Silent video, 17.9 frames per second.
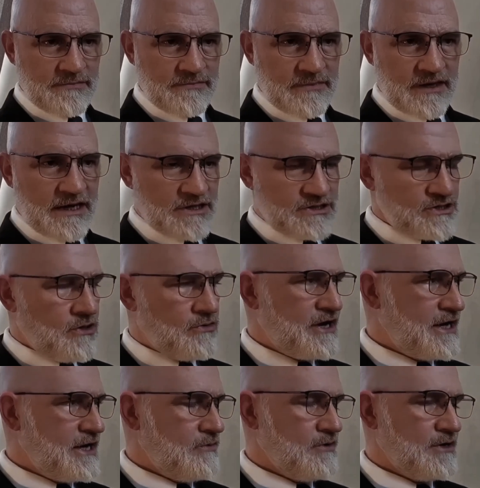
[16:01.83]
And it's known
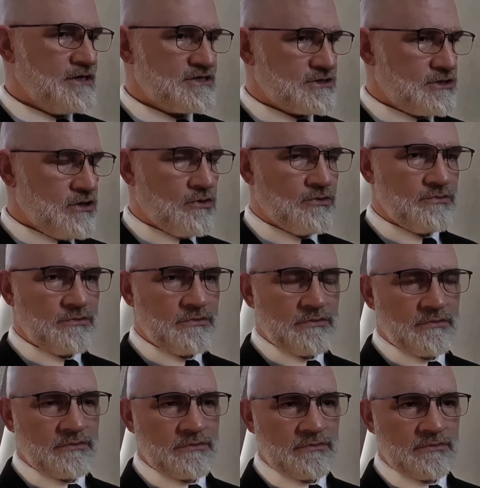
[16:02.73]
anyway. It's known.
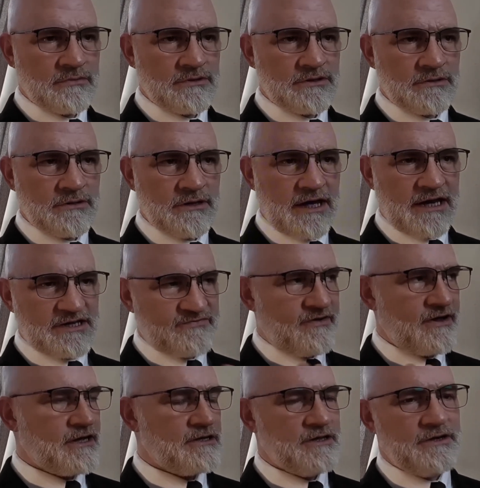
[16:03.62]
And it's
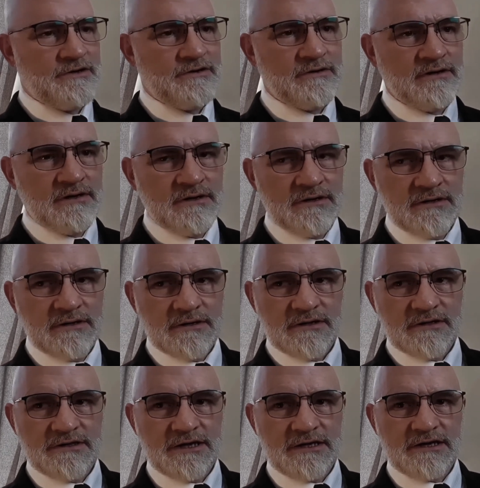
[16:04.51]
very clear
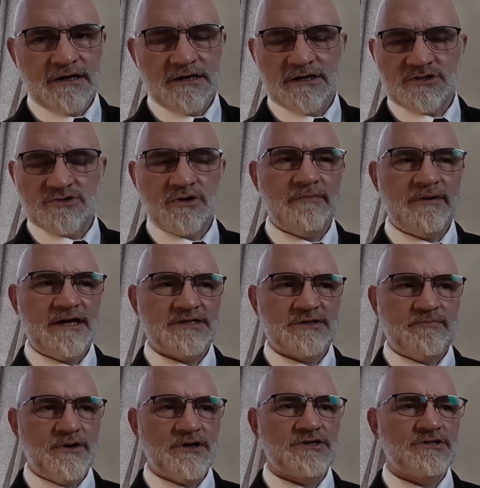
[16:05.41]
that Trump has a
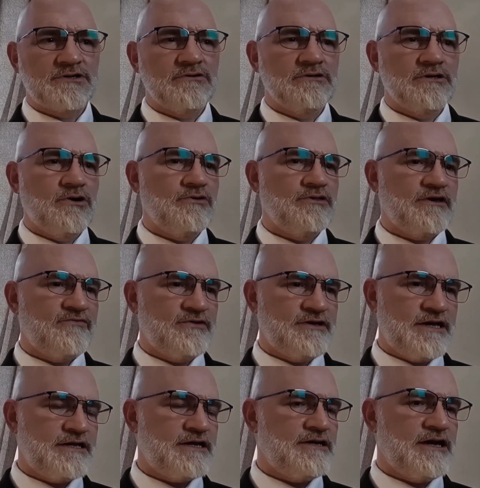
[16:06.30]
personal loathing for
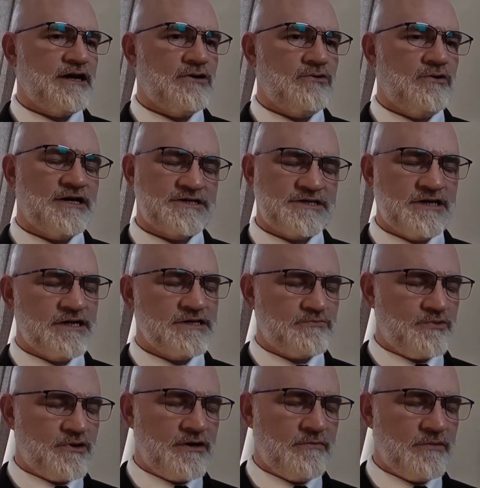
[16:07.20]
Netanyahu, as does
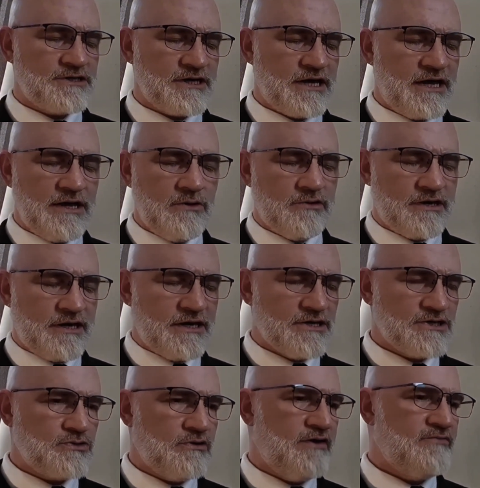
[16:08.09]
pretty much anyone
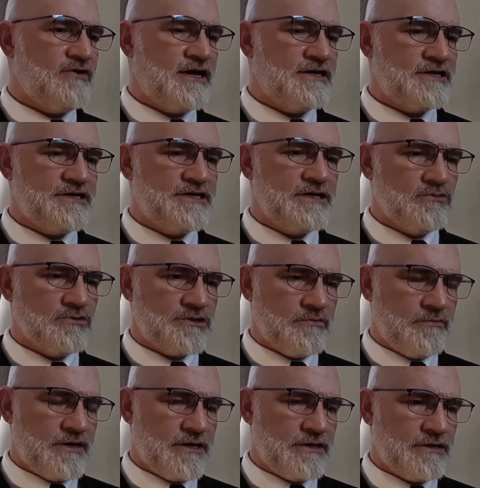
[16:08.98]
else who ever had to deal with
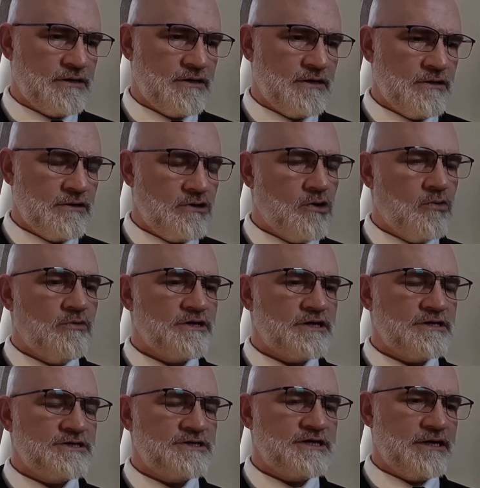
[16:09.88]
the man. No one
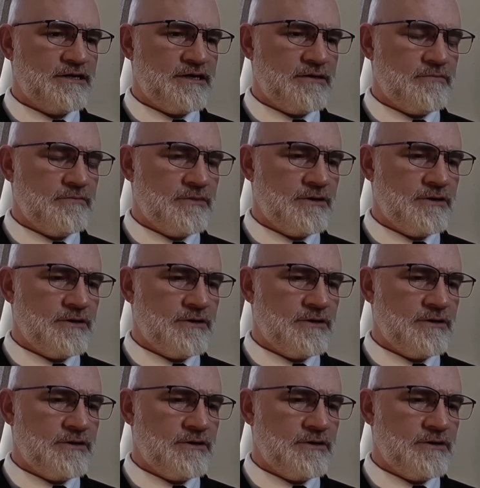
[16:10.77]
can stand him.